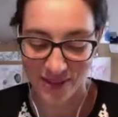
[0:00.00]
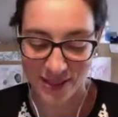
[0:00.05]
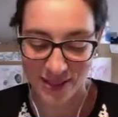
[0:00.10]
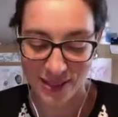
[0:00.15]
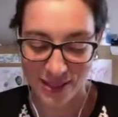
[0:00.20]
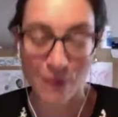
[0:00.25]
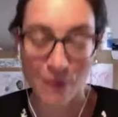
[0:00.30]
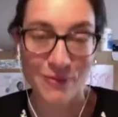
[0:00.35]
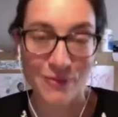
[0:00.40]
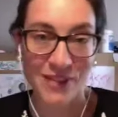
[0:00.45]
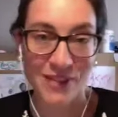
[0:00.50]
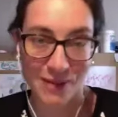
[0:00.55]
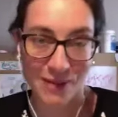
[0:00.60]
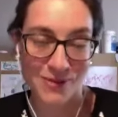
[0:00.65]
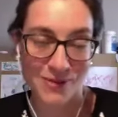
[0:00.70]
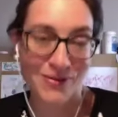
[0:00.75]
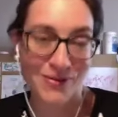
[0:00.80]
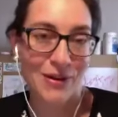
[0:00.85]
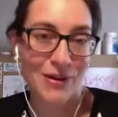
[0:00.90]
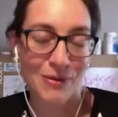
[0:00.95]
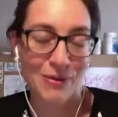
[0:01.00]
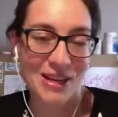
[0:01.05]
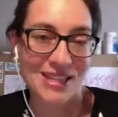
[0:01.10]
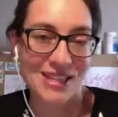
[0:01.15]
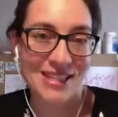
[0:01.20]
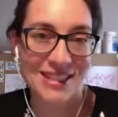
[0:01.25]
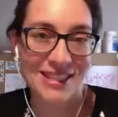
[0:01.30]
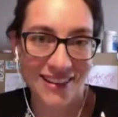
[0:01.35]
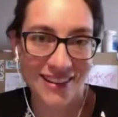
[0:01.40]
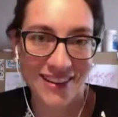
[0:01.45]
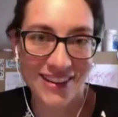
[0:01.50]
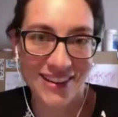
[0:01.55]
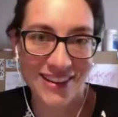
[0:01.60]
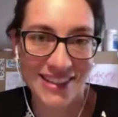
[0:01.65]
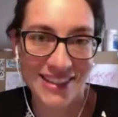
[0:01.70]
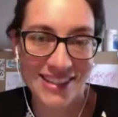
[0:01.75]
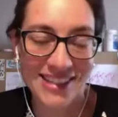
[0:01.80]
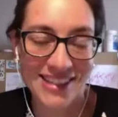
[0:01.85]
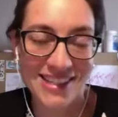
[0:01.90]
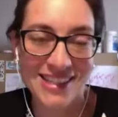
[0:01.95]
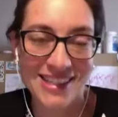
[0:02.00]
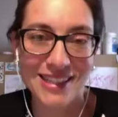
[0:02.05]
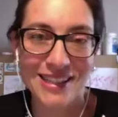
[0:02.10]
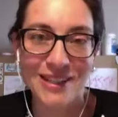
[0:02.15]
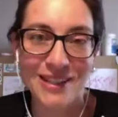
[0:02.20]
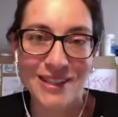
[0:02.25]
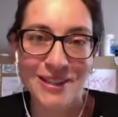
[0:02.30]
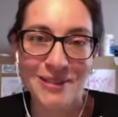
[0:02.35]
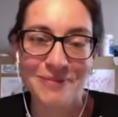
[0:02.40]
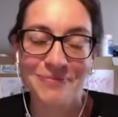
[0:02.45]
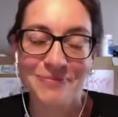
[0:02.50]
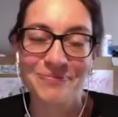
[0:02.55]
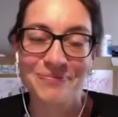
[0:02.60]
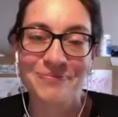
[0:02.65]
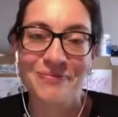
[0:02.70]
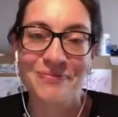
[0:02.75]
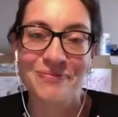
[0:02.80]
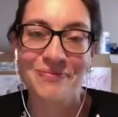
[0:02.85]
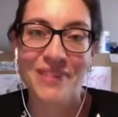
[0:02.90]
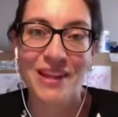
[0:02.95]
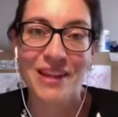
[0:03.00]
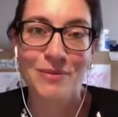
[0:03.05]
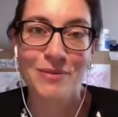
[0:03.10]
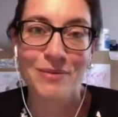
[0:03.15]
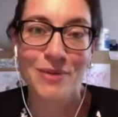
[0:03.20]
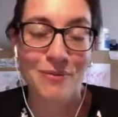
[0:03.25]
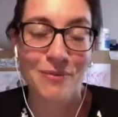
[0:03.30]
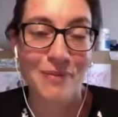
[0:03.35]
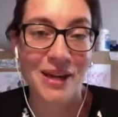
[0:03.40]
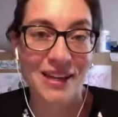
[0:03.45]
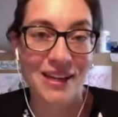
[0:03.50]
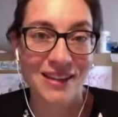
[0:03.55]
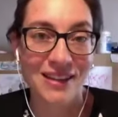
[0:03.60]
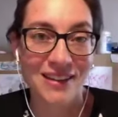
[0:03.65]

sometimes very messy lines with my